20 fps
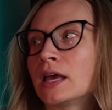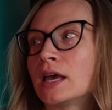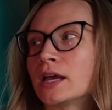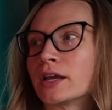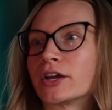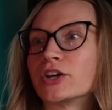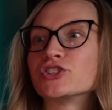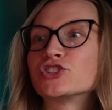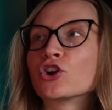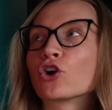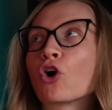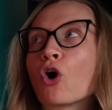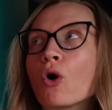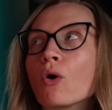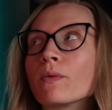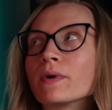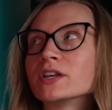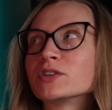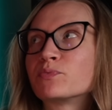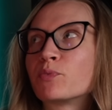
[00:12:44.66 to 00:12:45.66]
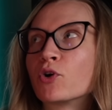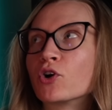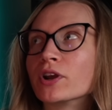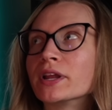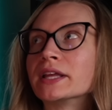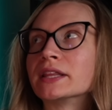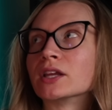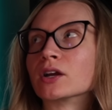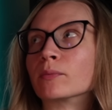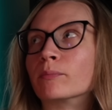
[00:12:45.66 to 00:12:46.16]
Because they're always
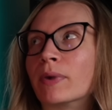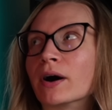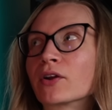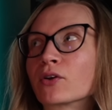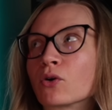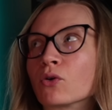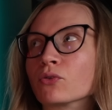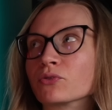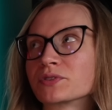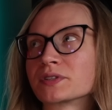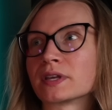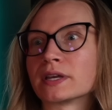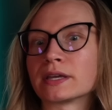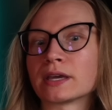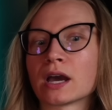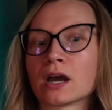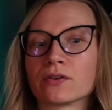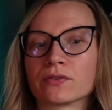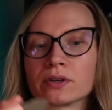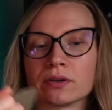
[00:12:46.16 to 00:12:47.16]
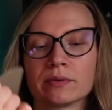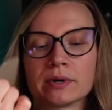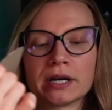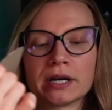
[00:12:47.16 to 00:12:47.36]
putting their buttholes like everywhere.